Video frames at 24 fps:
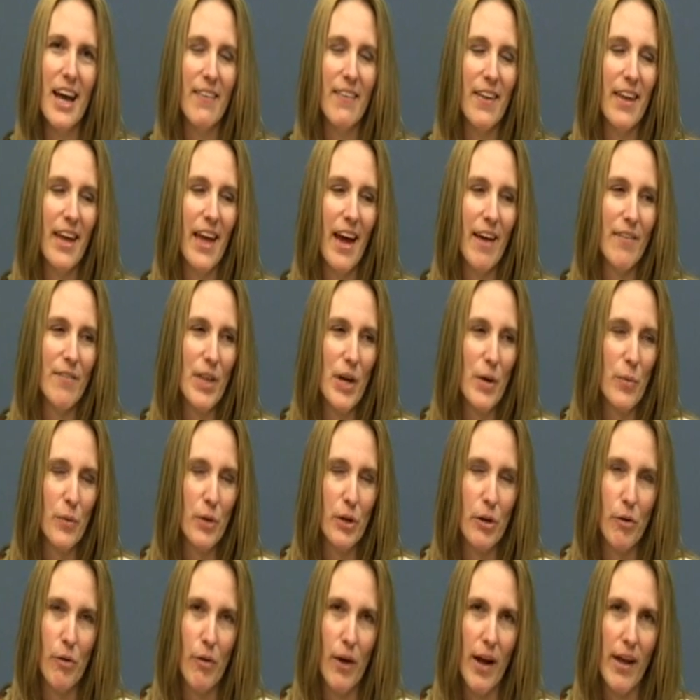and they have
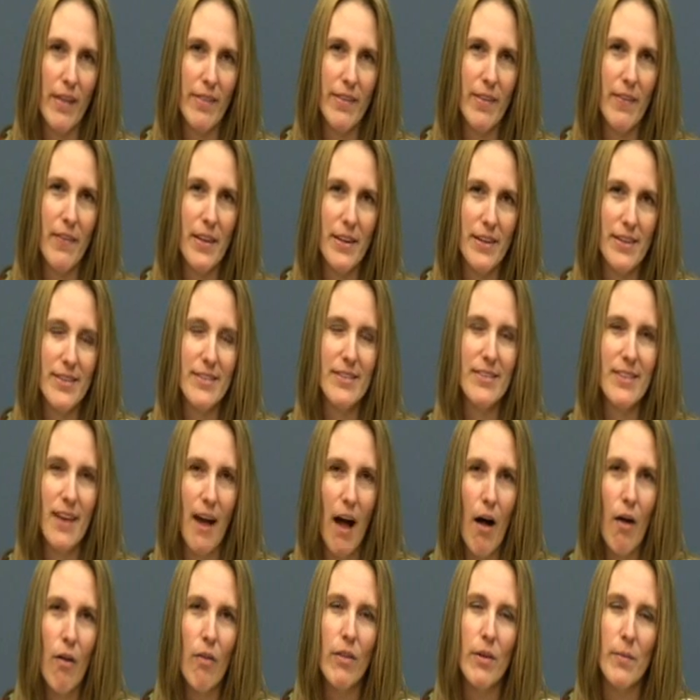that regret that they didn't
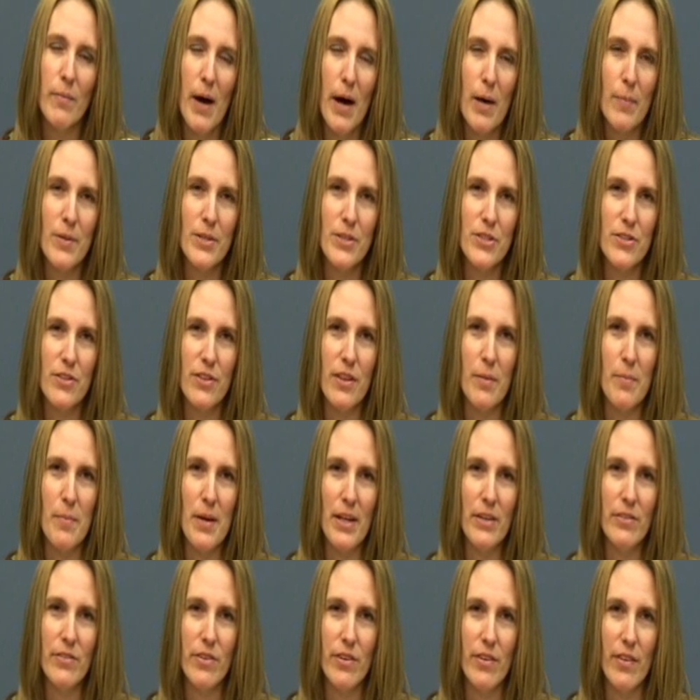tell them how much they
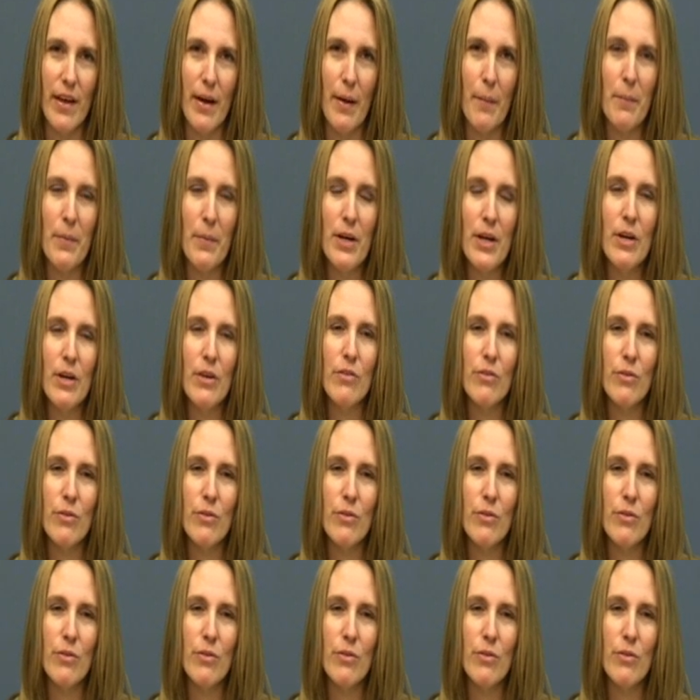meant to them.